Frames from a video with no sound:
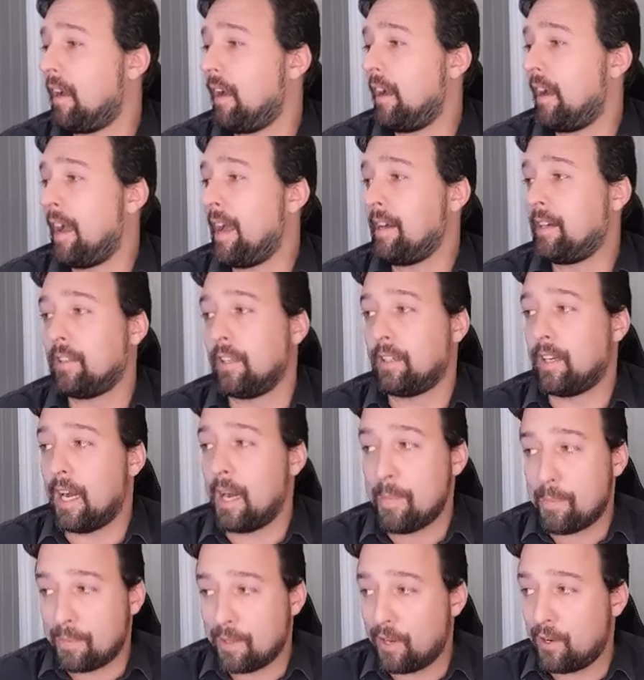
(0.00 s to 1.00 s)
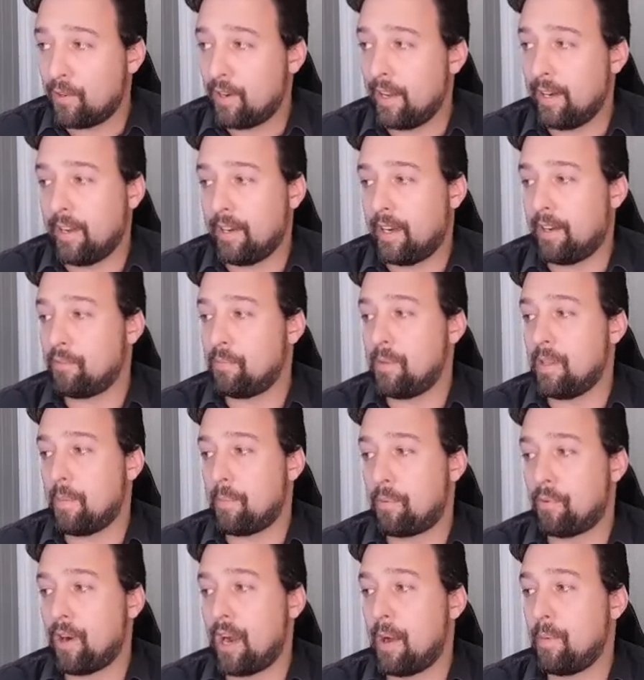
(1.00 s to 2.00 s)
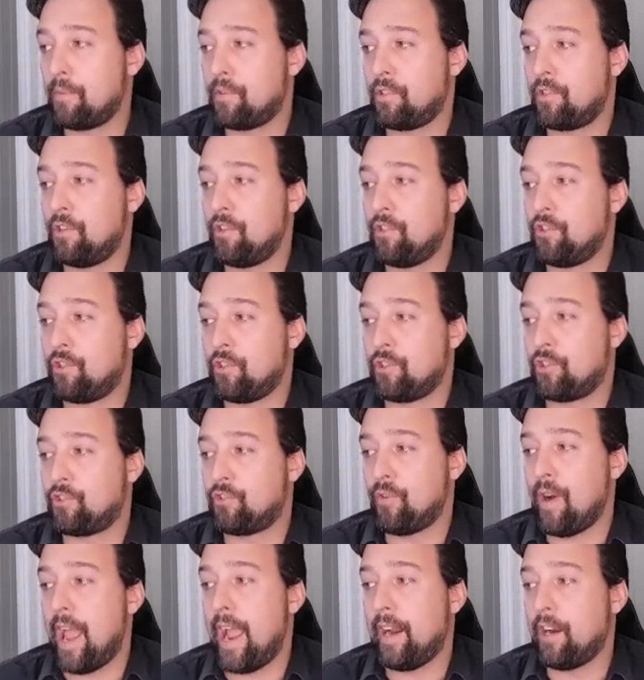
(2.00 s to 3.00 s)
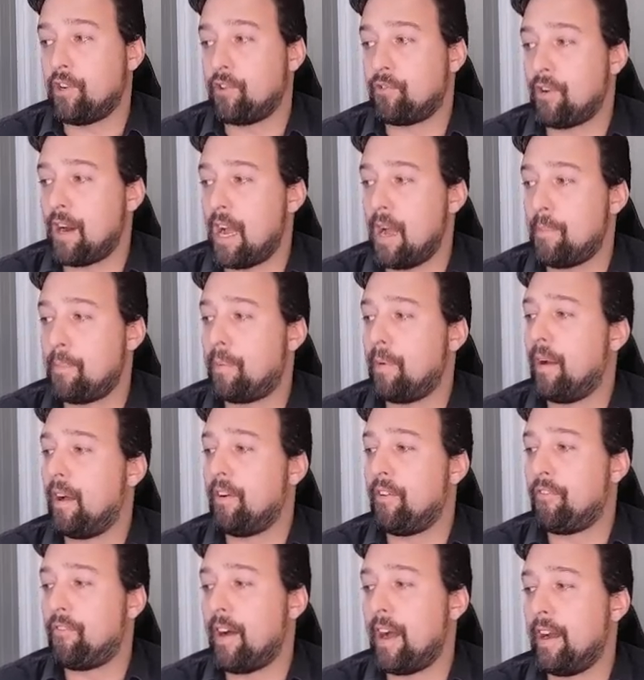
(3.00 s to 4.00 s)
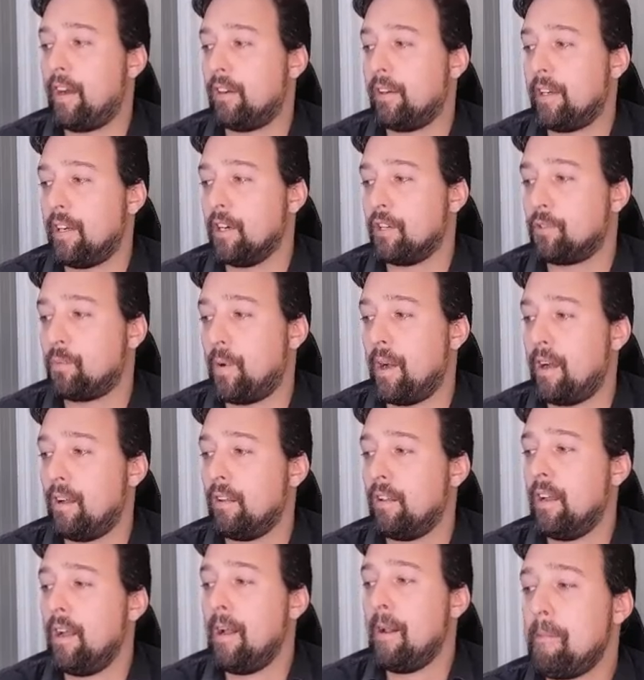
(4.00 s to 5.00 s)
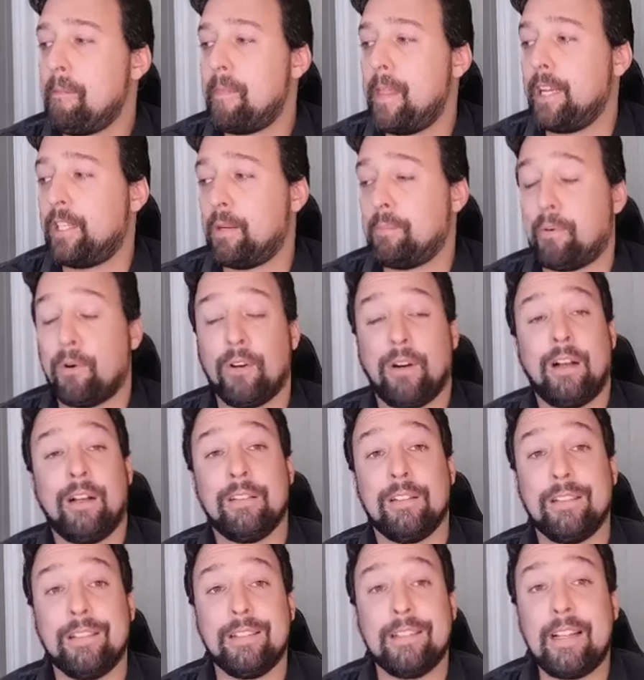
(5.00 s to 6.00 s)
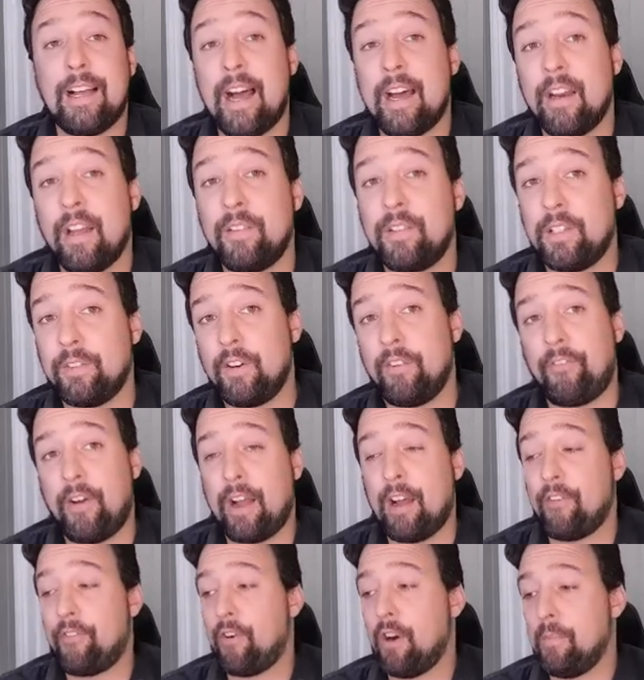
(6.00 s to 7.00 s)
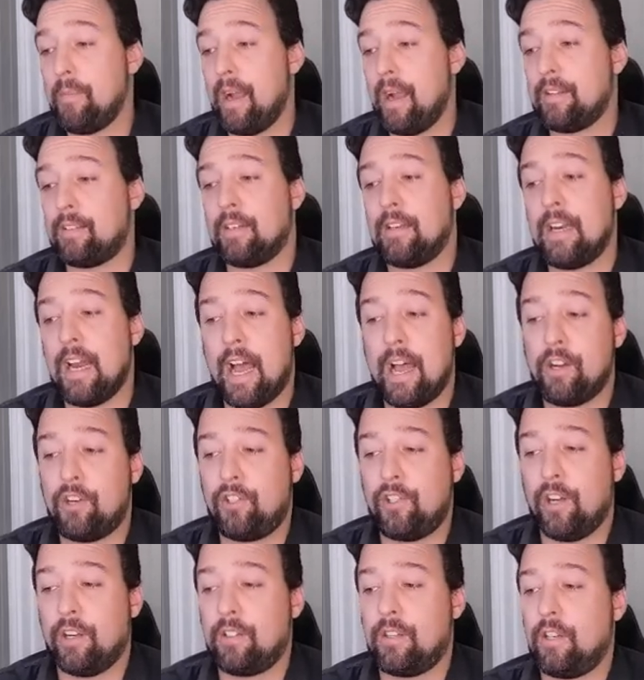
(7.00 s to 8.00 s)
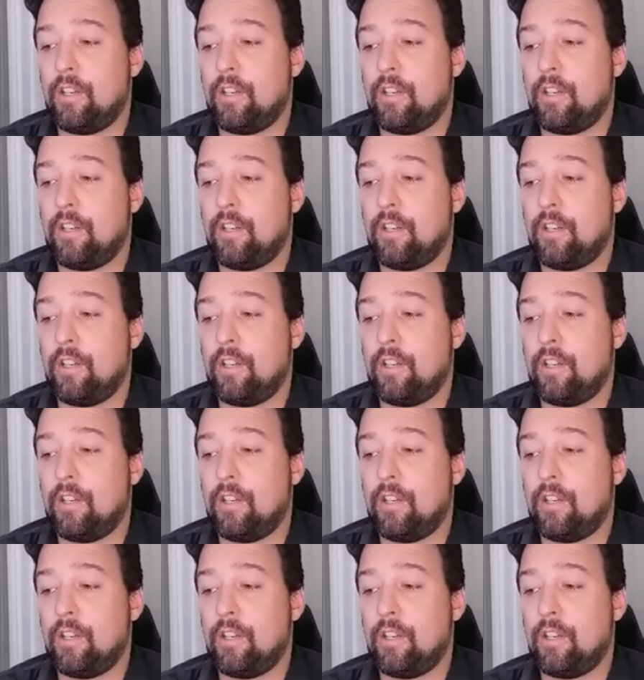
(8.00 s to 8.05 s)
I click upload and it gives me the prompt to just drag and drop a file here as well. They support a lot of different file formats, not just the